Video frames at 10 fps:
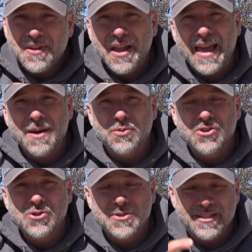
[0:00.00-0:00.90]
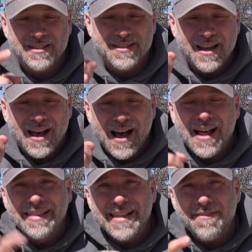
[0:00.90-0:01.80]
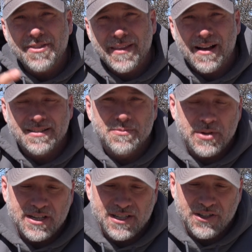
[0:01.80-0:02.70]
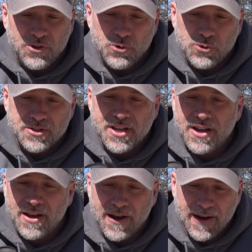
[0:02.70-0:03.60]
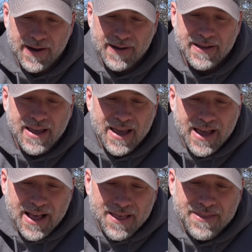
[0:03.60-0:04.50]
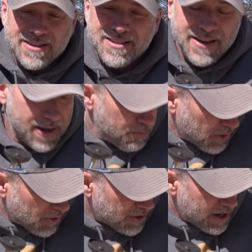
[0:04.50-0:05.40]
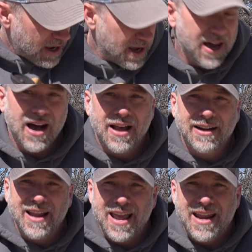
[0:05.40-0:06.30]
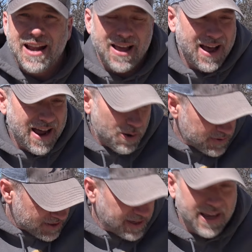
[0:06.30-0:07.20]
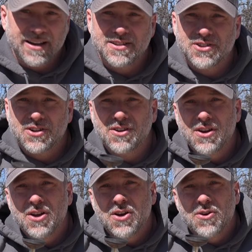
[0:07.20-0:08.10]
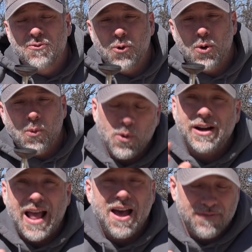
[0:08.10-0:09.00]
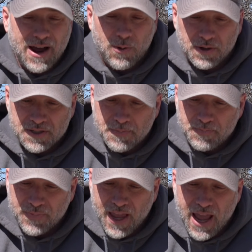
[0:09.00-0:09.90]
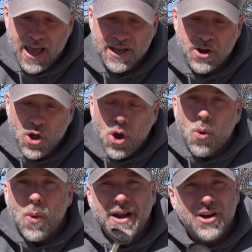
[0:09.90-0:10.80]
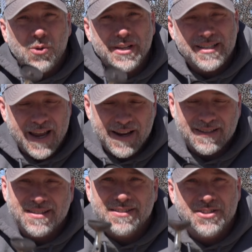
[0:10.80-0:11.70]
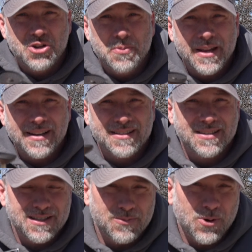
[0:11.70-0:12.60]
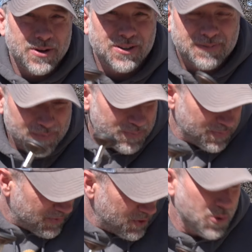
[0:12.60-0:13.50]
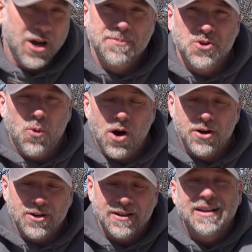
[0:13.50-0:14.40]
and it produces 11,000 BTUs. Uh, this thing can burn on an eight ounce canister for one and a half hours. And when it only takes two minutes to boil two cups of water,